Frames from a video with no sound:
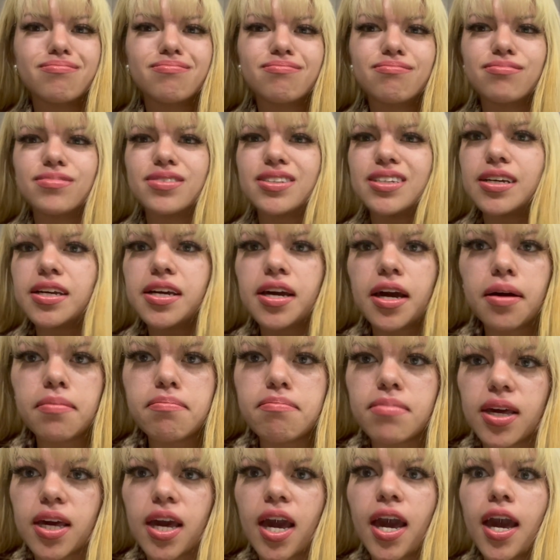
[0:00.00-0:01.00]
DM
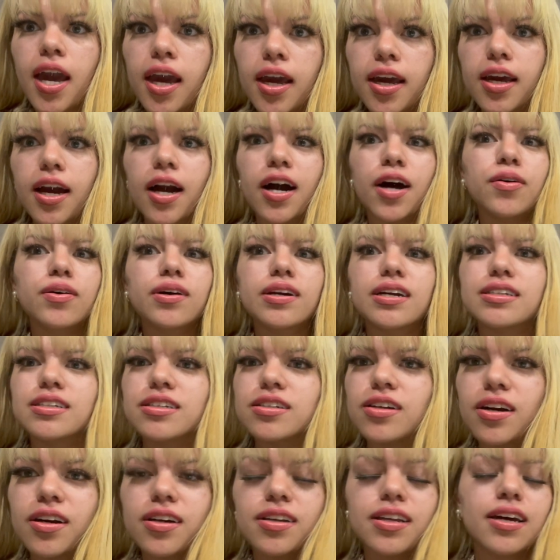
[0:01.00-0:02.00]
me, hey, how can I
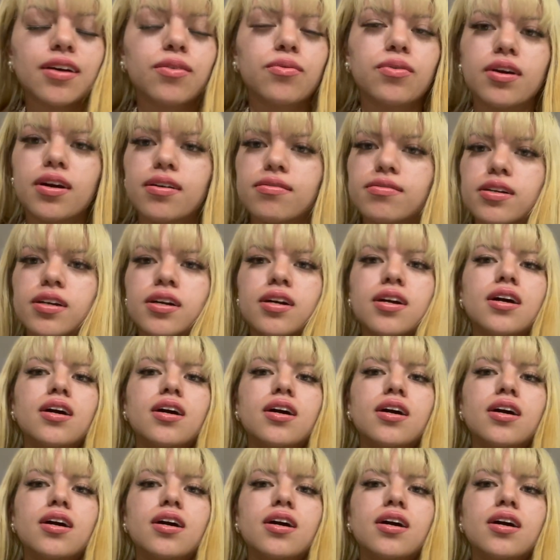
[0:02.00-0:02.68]
start, like, whatever.